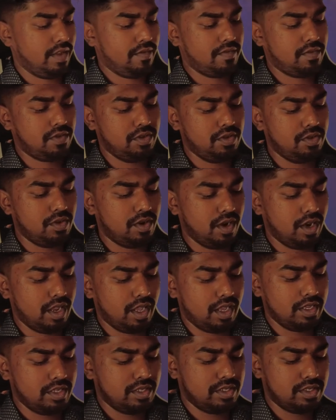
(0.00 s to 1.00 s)
have to
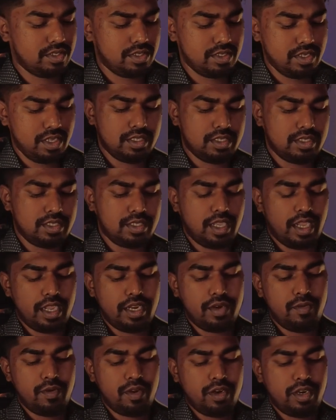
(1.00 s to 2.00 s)
utilize the
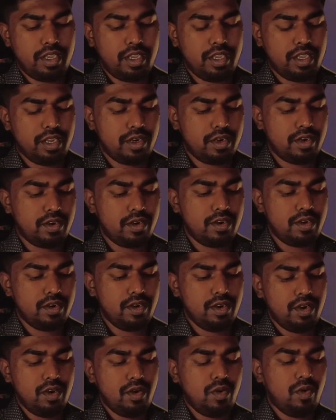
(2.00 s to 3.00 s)
side one here
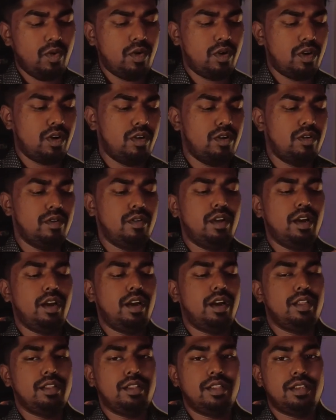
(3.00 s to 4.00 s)
or
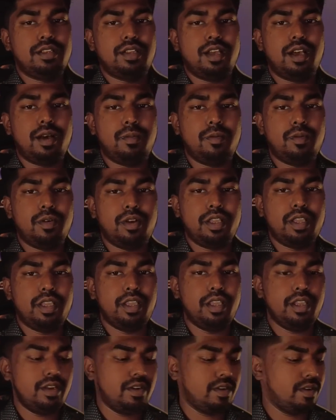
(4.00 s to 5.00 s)
the top one
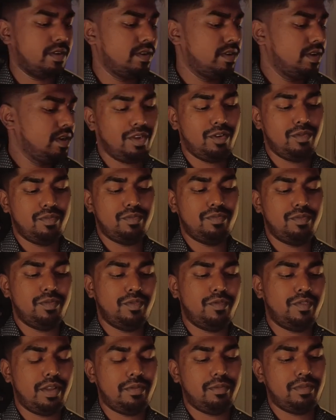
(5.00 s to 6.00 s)
here. Oh,
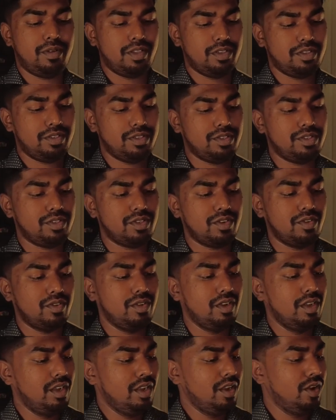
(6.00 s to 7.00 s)
5 places. So
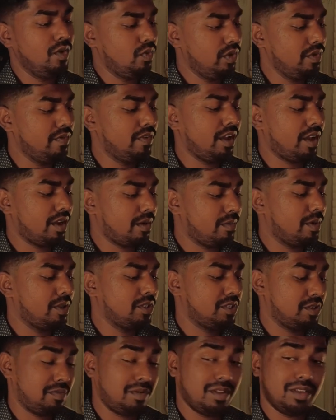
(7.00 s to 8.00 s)
we've got a
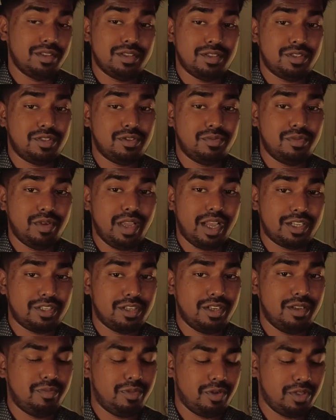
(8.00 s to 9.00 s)
bunch of places to
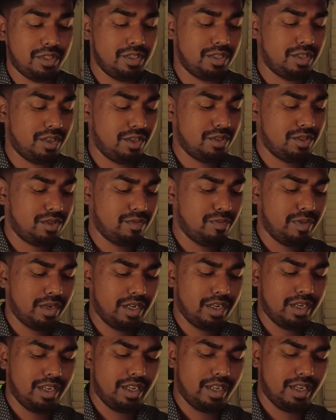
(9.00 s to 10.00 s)
actually put this on,
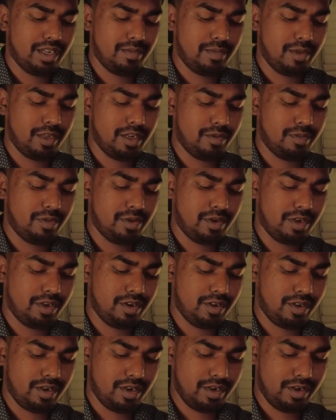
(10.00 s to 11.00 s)
but I'm going to put it
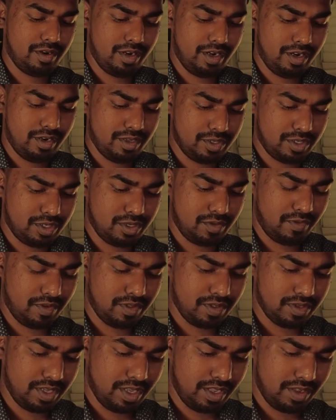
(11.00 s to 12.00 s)
on, you know, just for
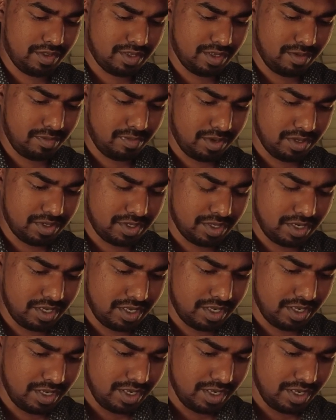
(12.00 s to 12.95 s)
the sake of simplicity.